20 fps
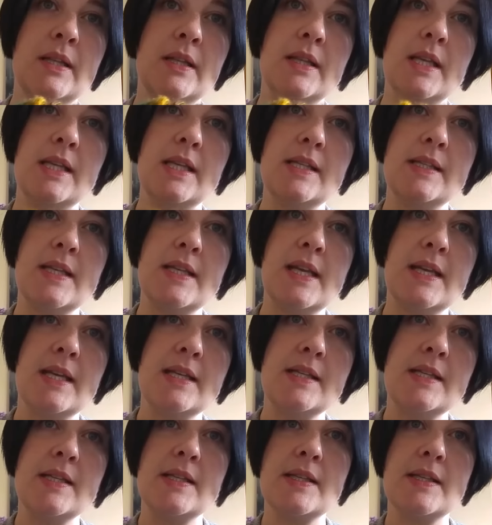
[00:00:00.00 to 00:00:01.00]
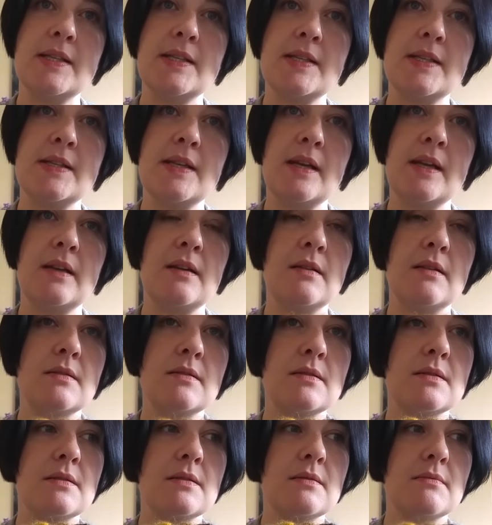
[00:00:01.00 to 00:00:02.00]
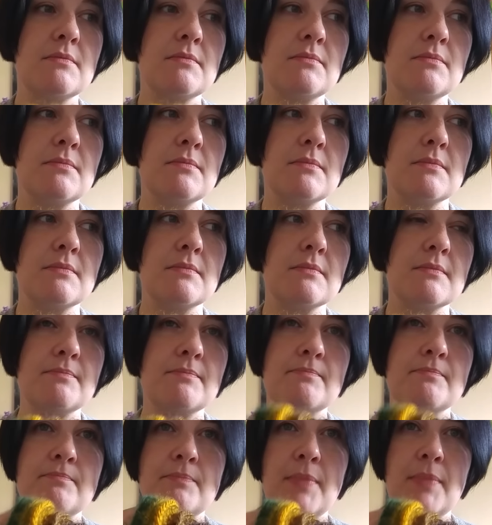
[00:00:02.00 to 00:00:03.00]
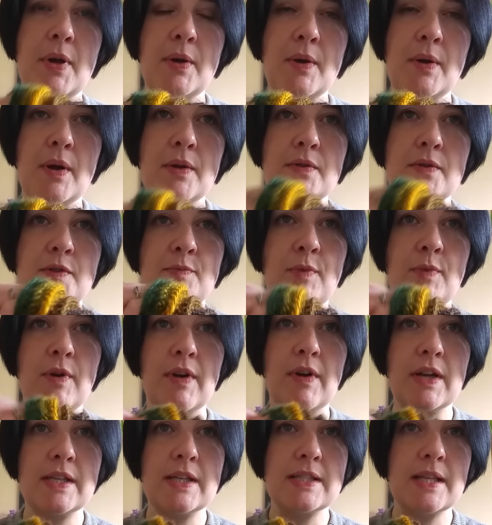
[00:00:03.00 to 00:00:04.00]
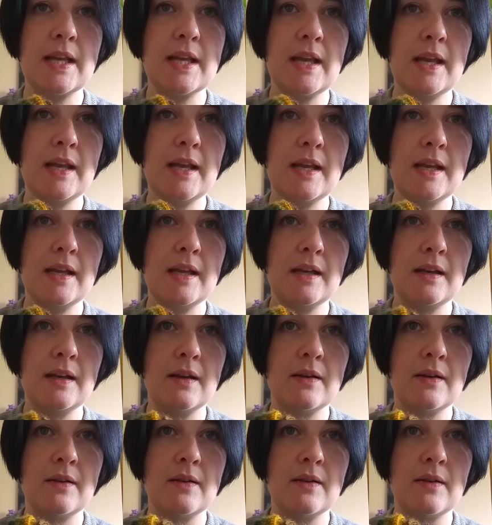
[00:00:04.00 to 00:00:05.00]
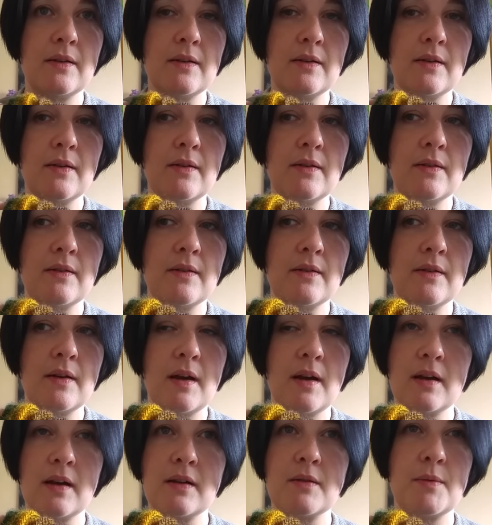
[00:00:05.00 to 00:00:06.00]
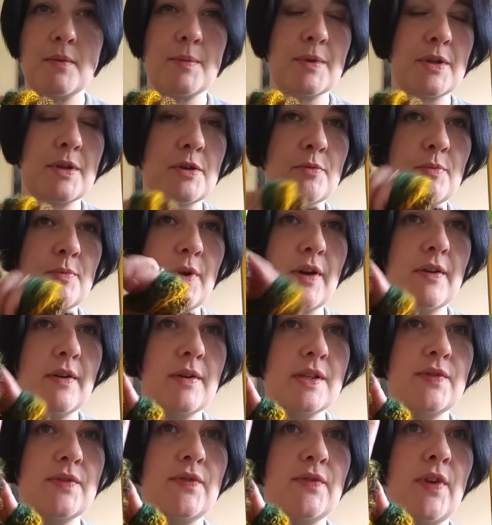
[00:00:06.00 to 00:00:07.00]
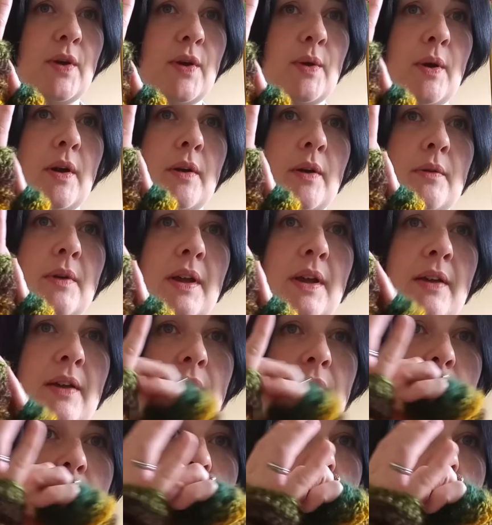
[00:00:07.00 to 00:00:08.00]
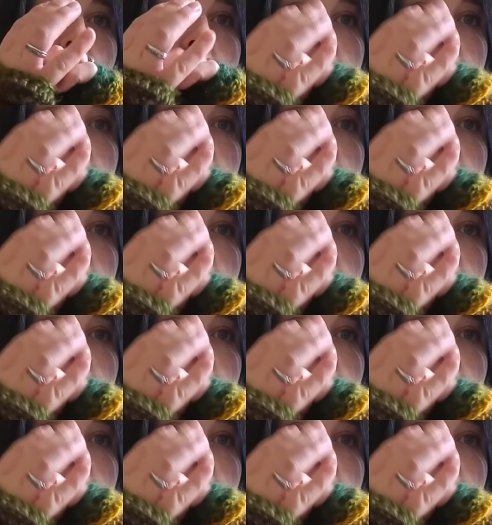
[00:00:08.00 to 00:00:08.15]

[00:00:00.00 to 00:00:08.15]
This is Signet Boho Spirit in, I can't remember the number, it's Foho, FOHO.